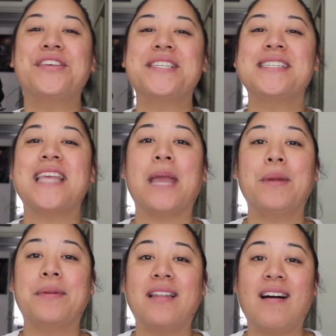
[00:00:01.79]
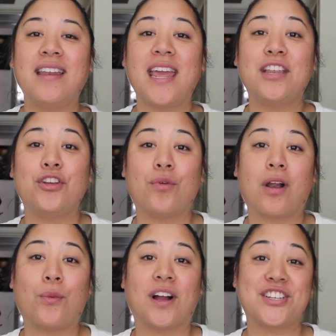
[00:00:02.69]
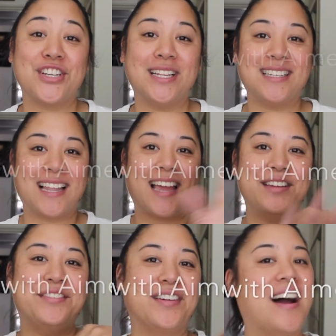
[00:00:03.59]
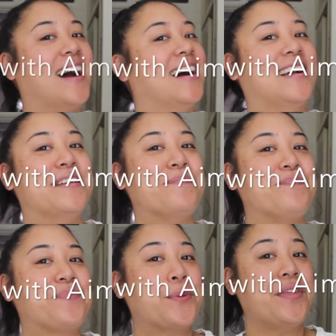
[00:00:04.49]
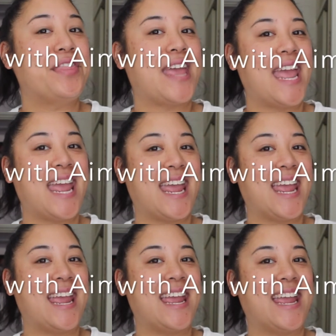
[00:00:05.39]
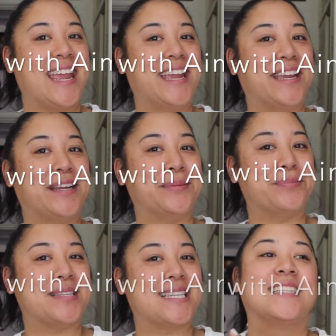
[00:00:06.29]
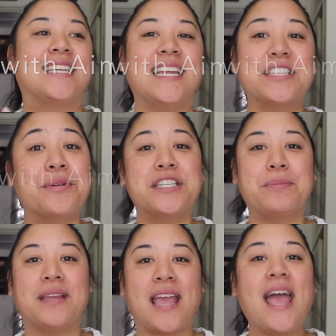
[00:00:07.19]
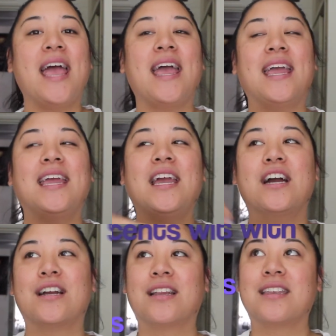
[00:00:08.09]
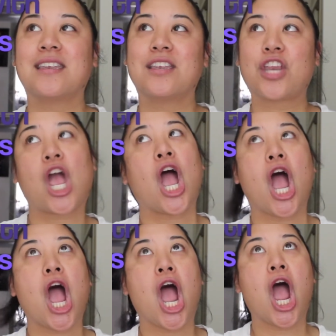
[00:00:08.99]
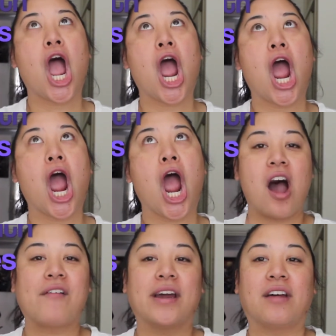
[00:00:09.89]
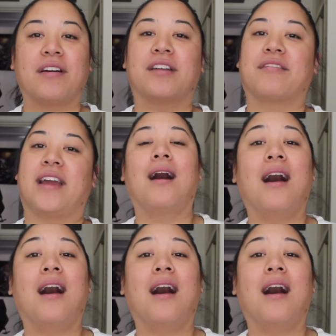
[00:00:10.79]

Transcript: This is Amy Milan and you are watching Life with Aimes. Today's going to be a... Alright, alright, alright.